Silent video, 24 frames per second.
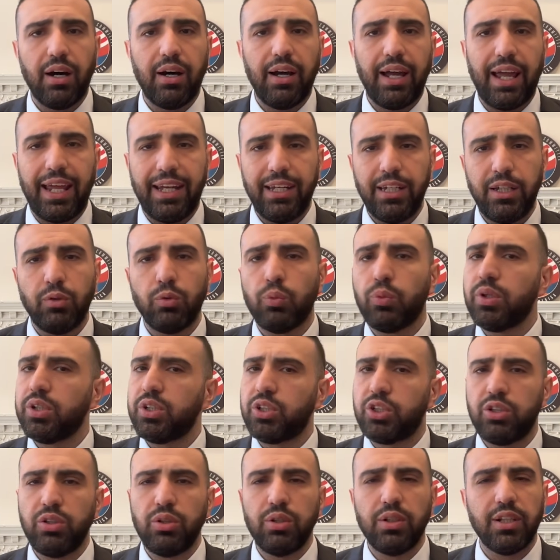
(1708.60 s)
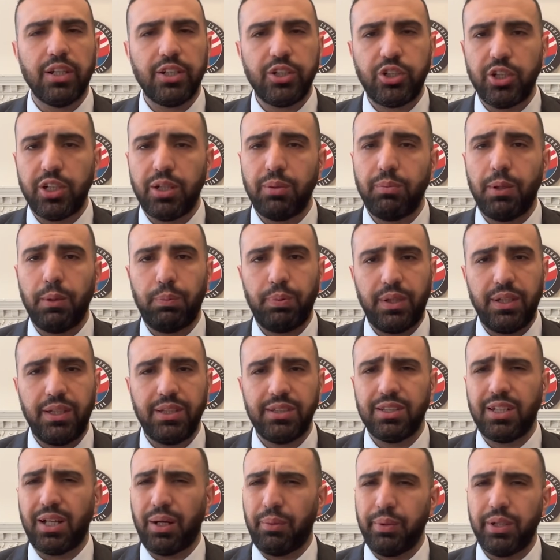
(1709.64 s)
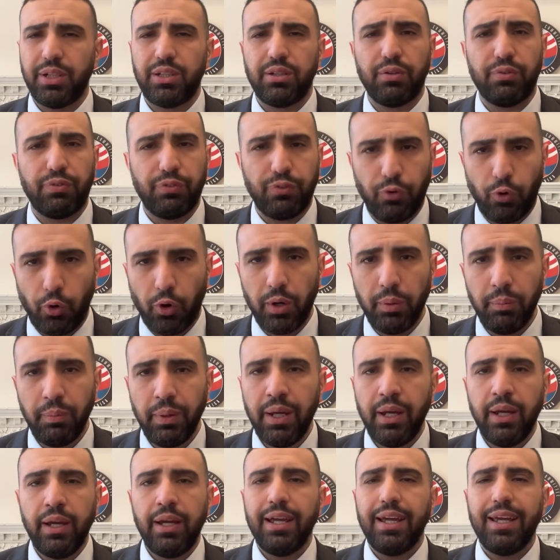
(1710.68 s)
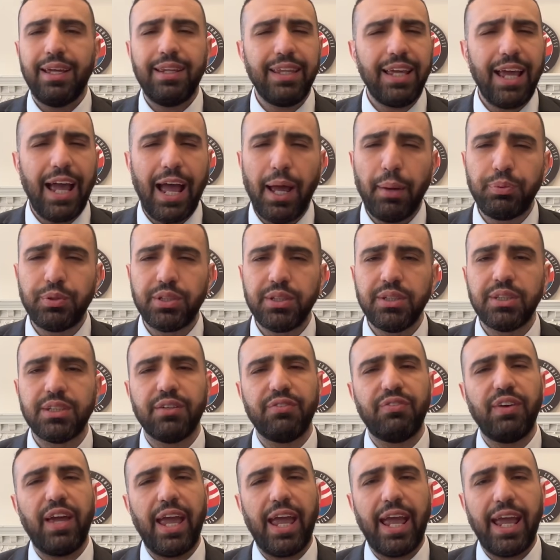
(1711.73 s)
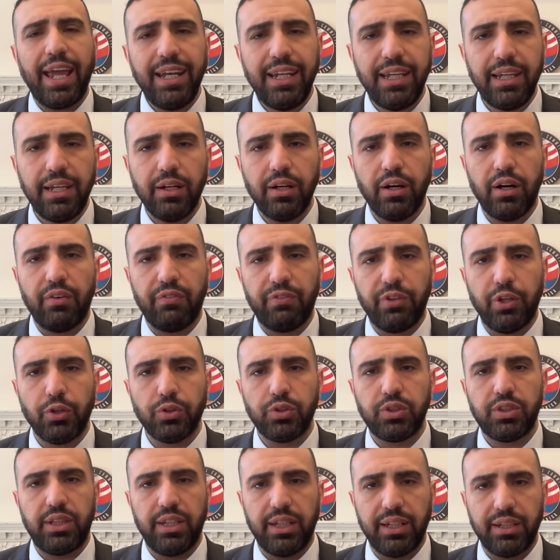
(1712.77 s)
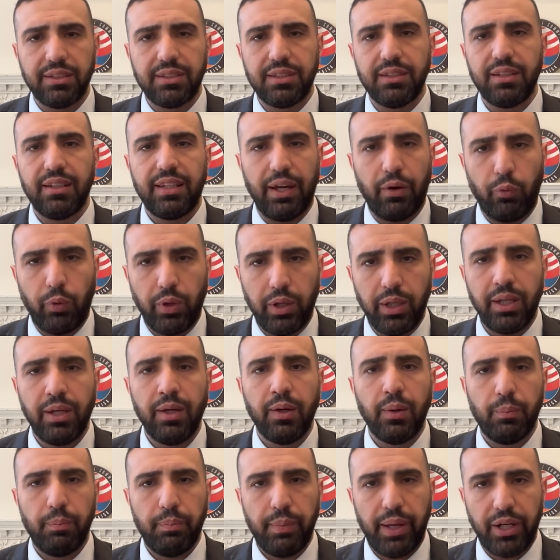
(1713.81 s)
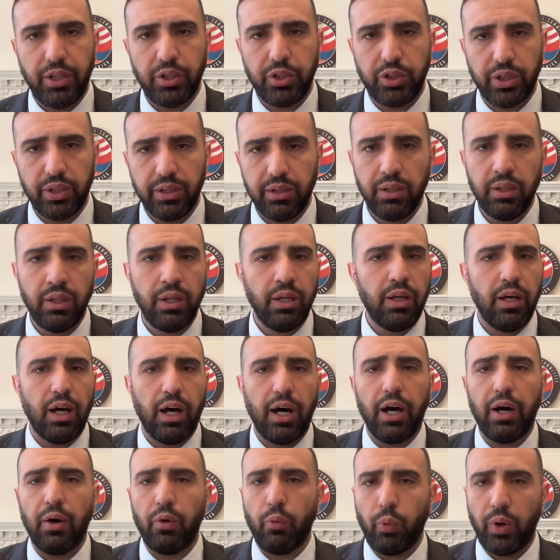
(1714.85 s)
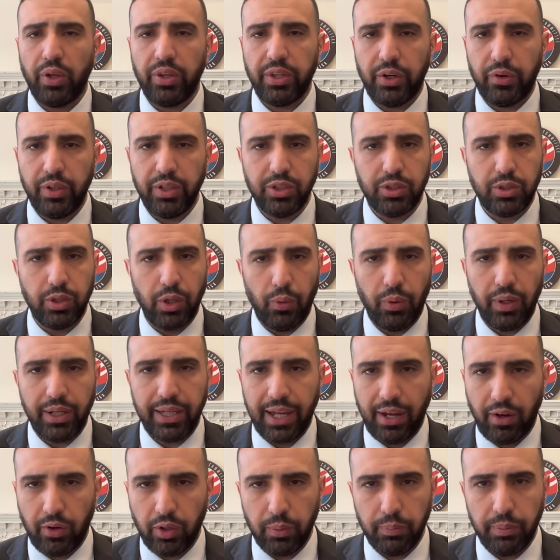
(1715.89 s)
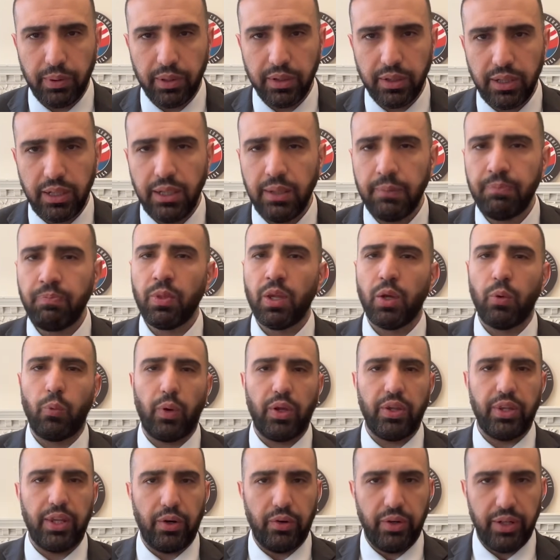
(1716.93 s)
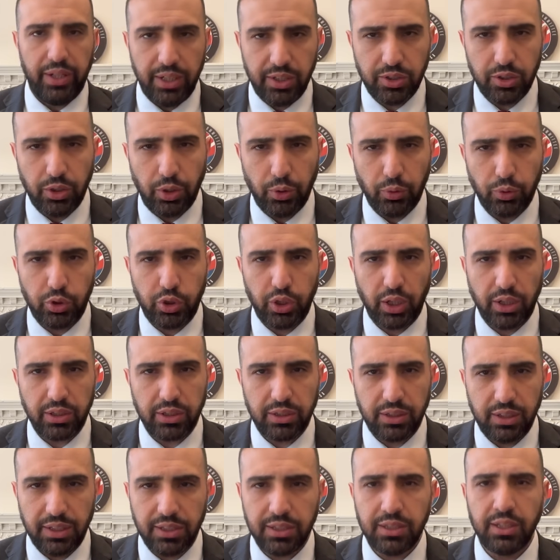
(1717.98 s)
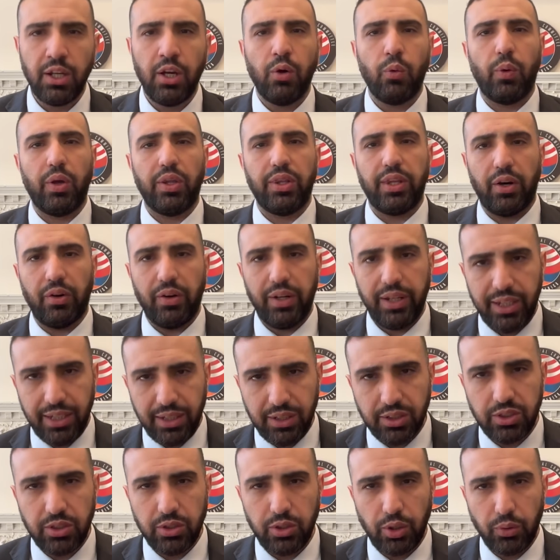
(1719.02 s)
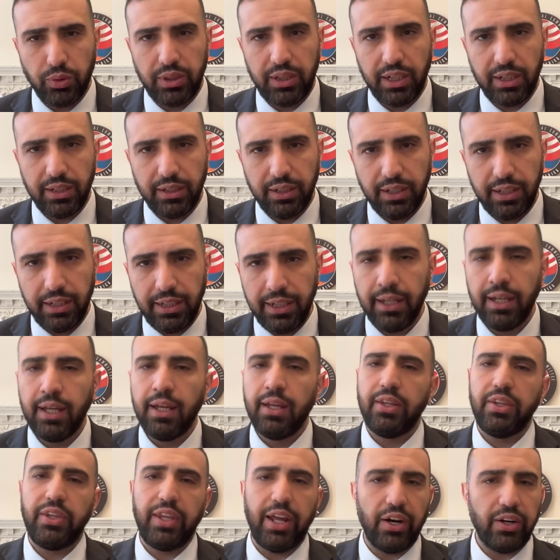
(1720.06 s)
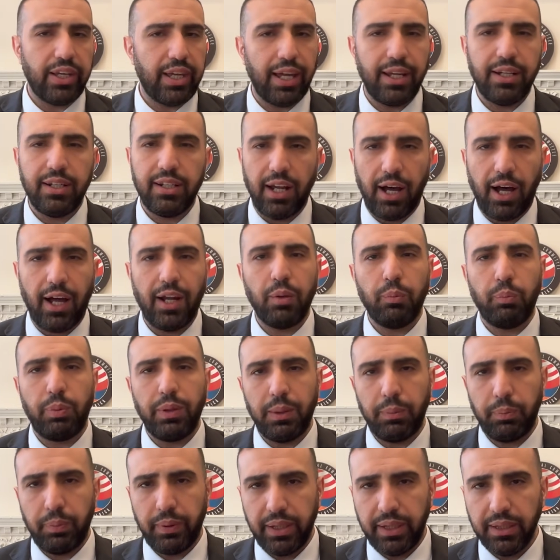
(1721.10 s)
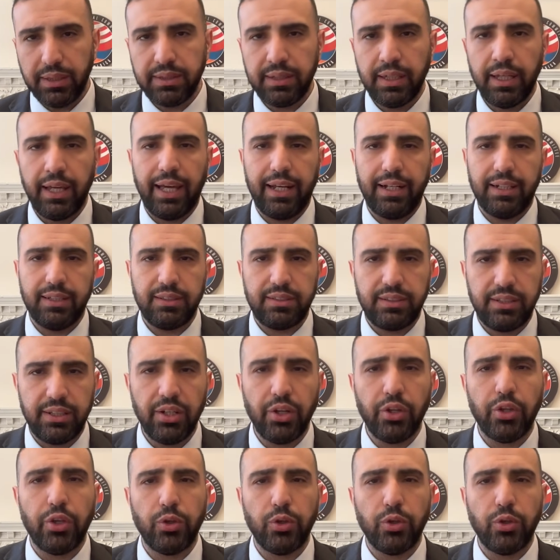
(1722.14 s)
any legitimate peace coming to form, in the absence of any of those things that we mentioned. When there is no accountability, when there is no justice, when there is no dignity, there cannot be peace. And until